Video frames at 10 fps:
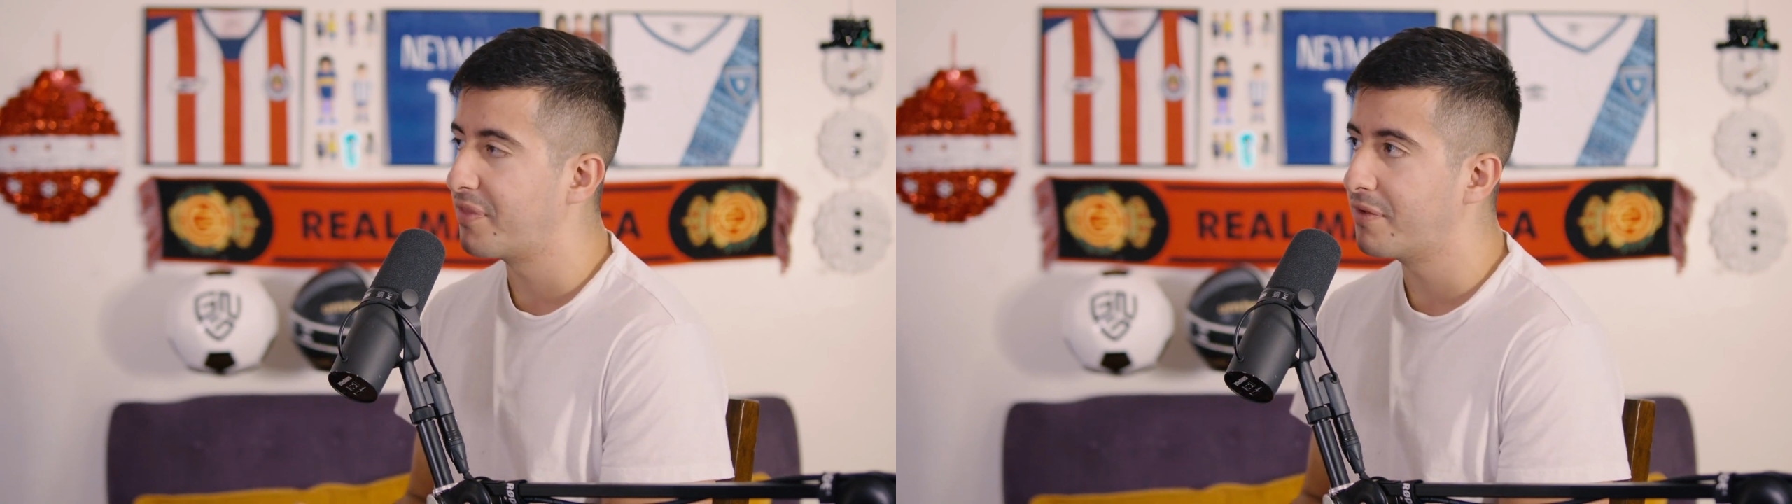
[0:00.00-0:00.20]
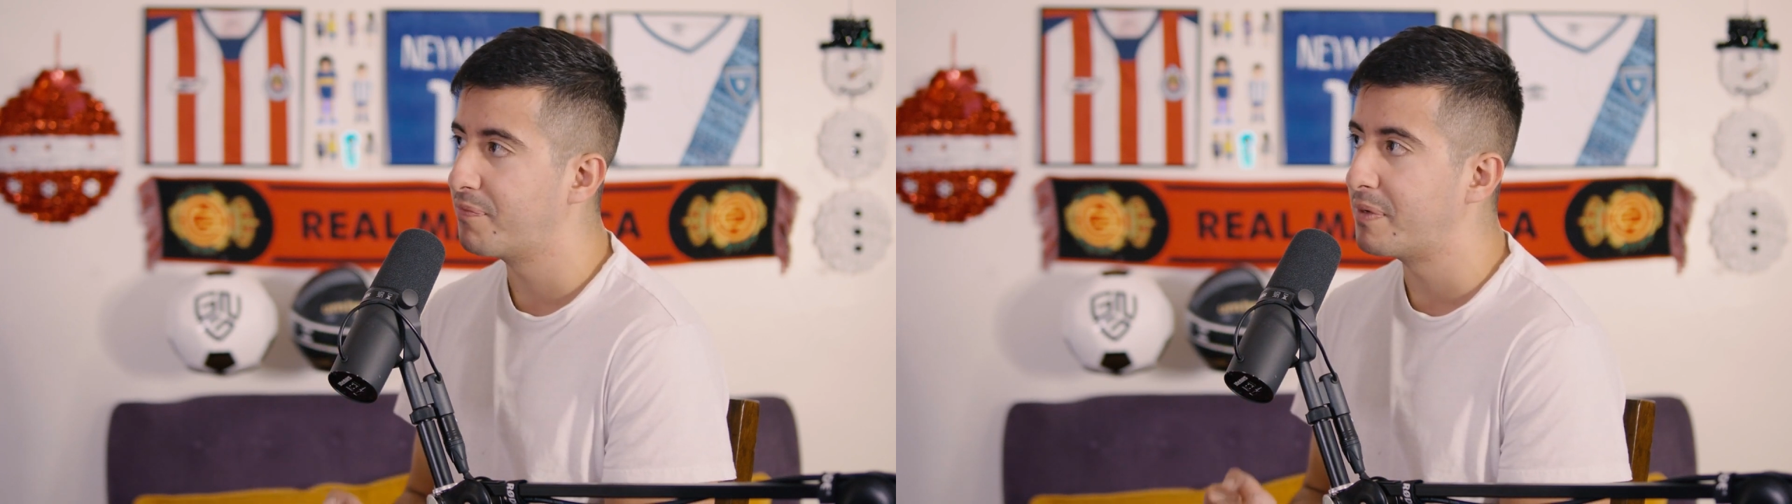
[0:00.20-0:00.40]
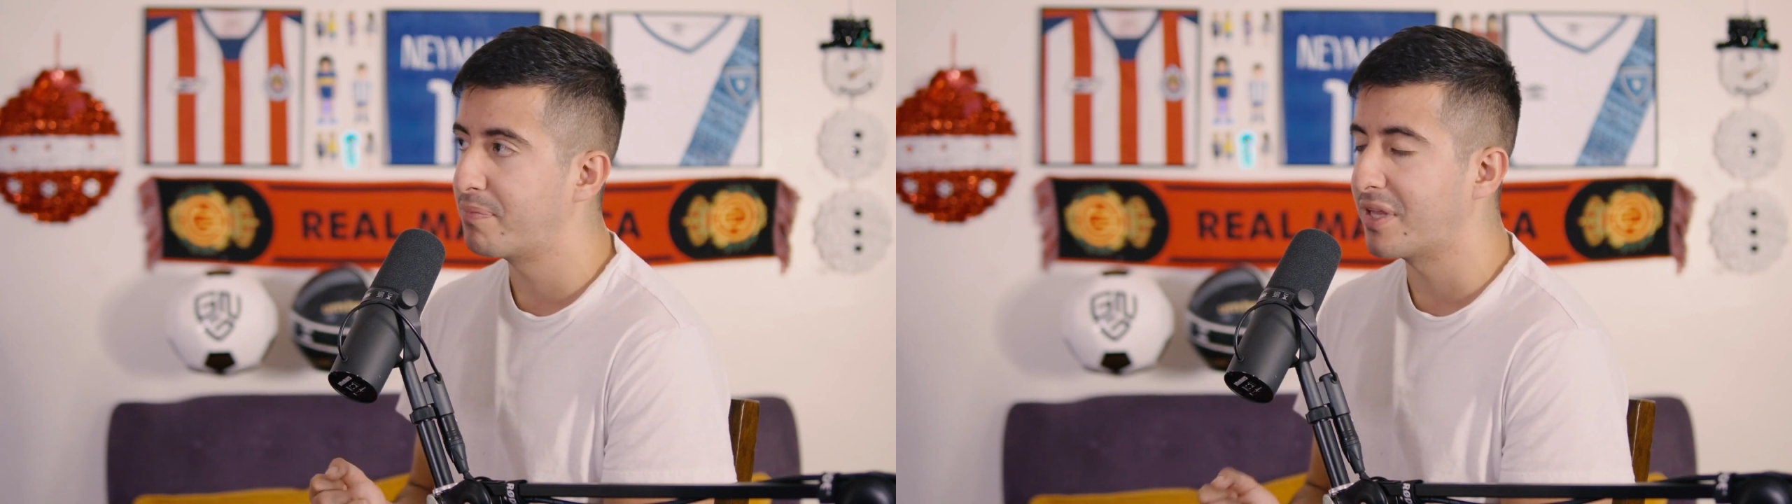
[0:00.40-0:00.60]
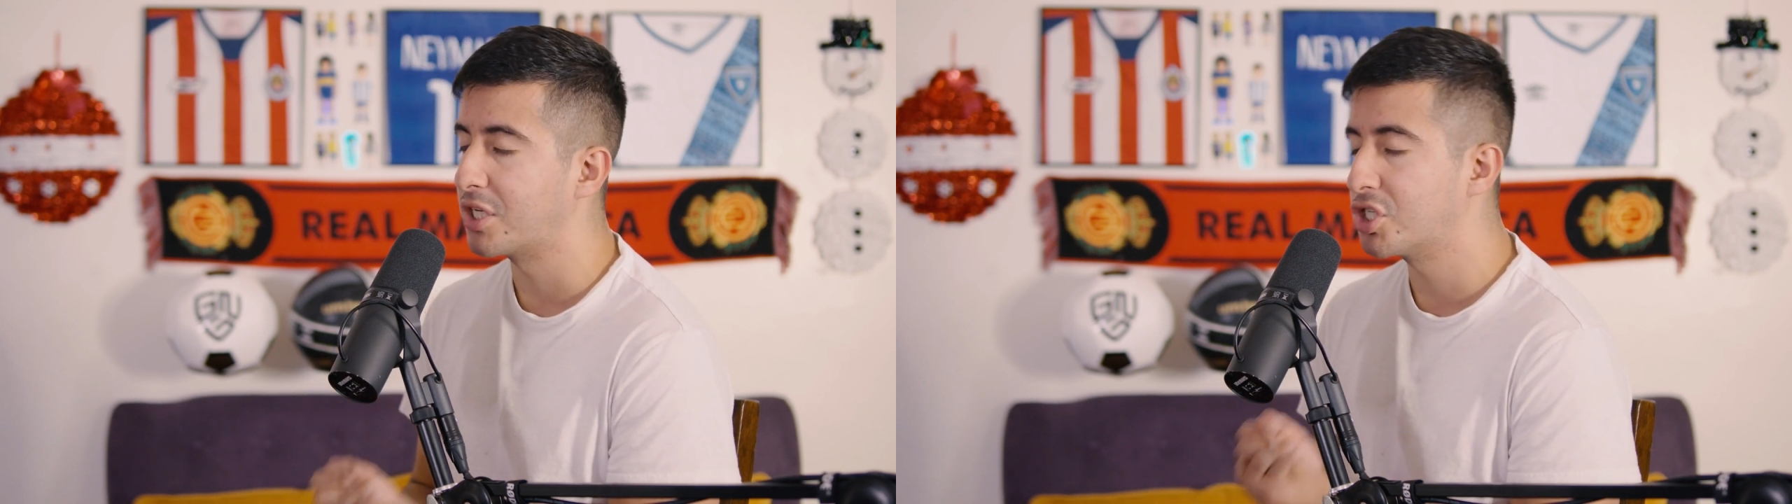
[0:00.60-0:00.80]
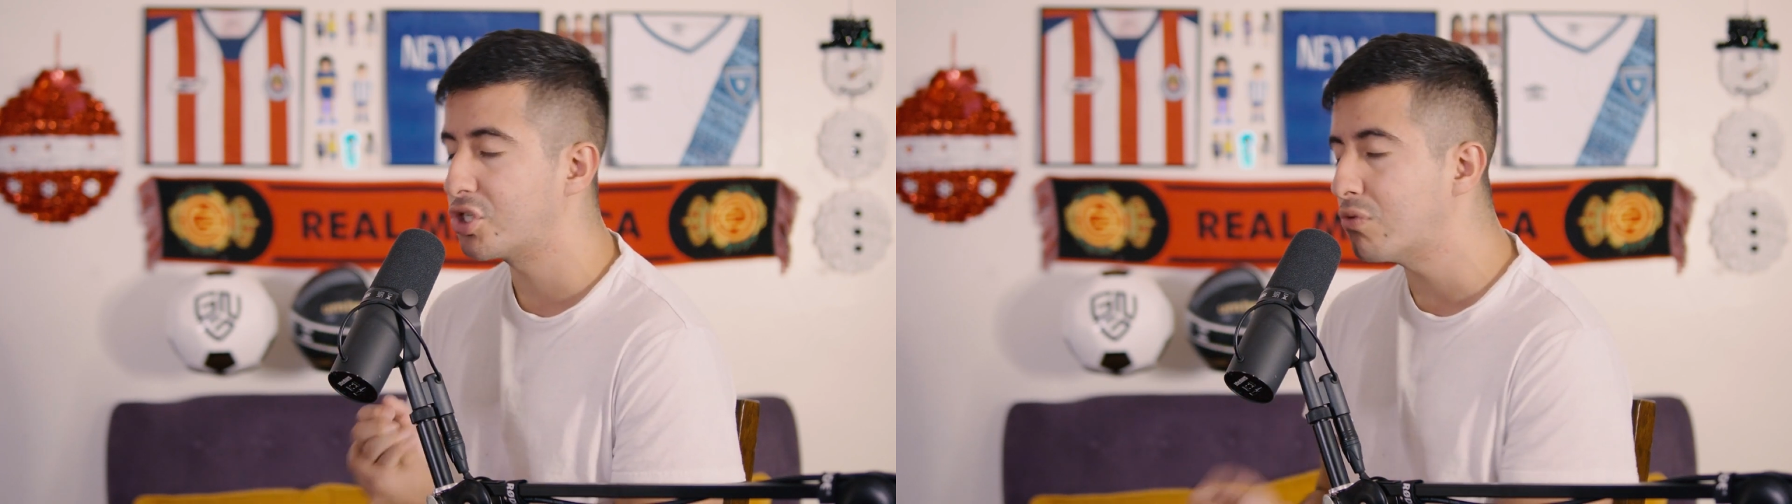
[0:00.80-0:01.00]
They've been playing
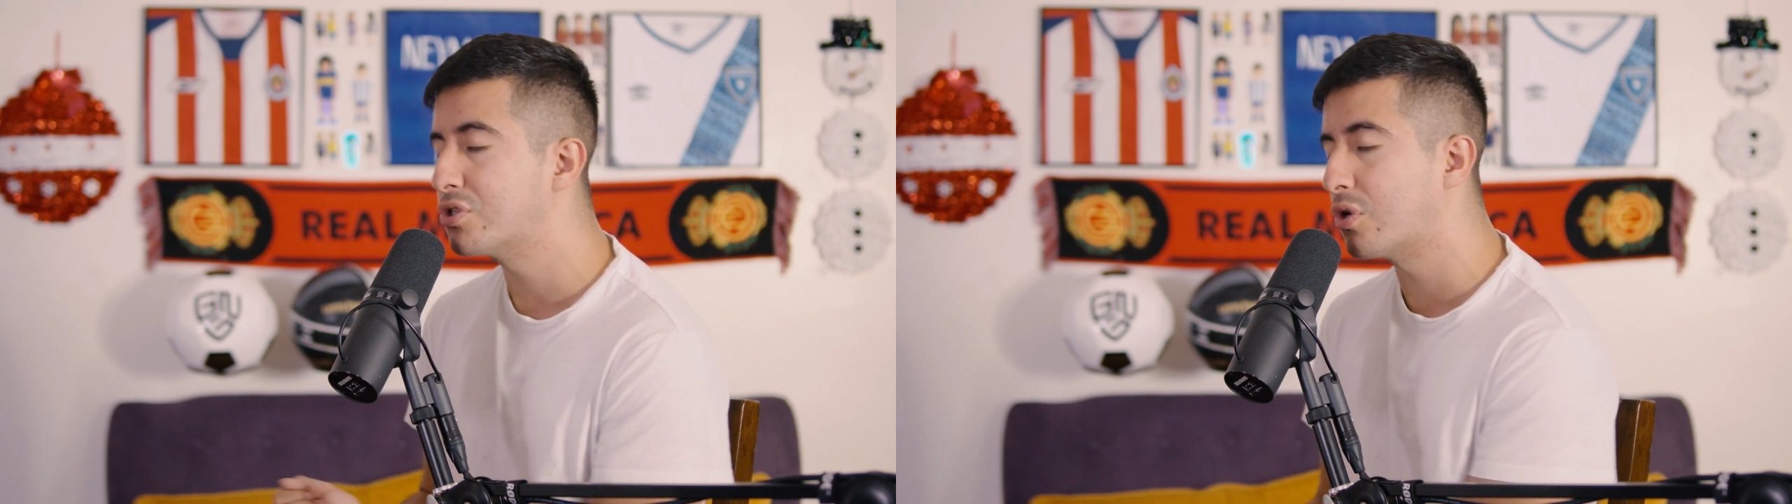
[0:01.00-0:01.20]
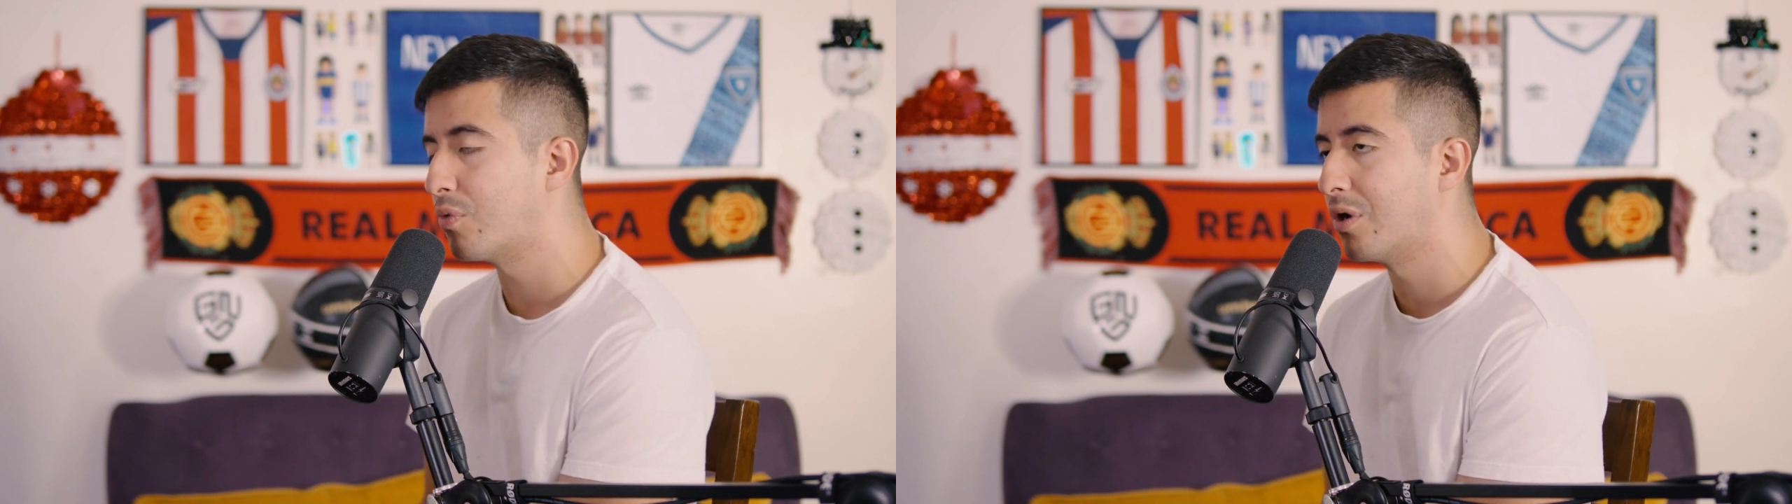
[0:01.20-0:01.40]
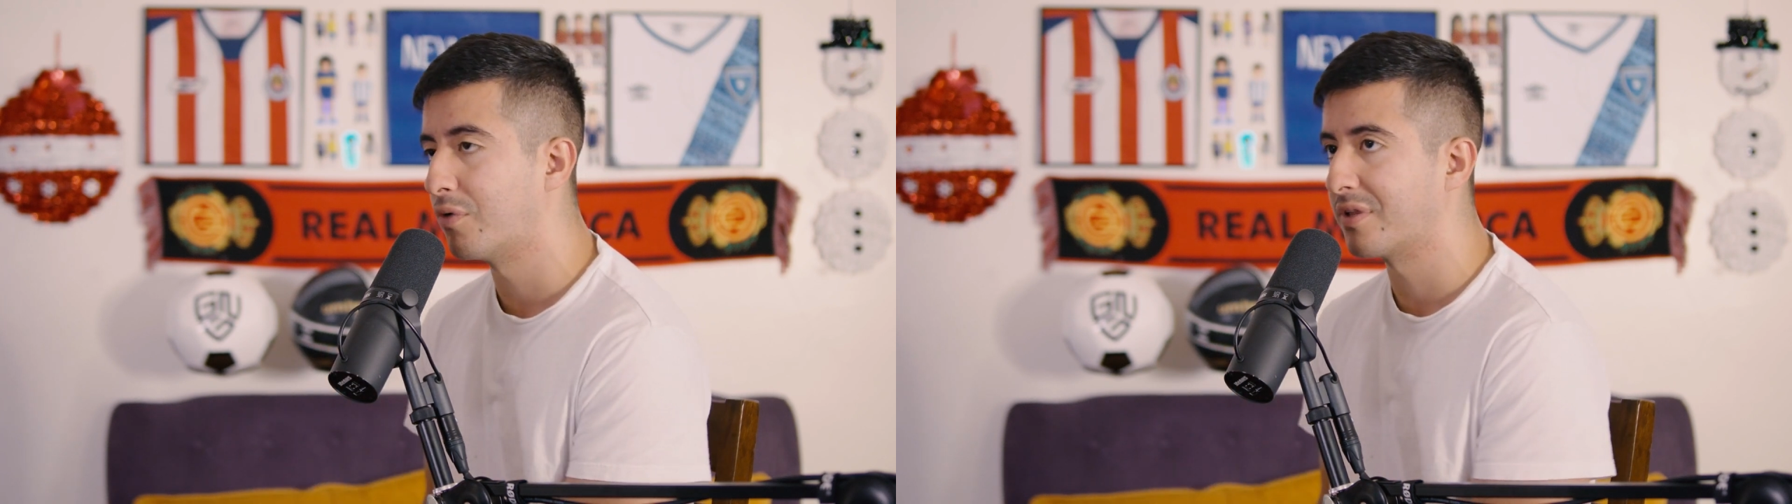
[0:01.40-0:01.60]
so well over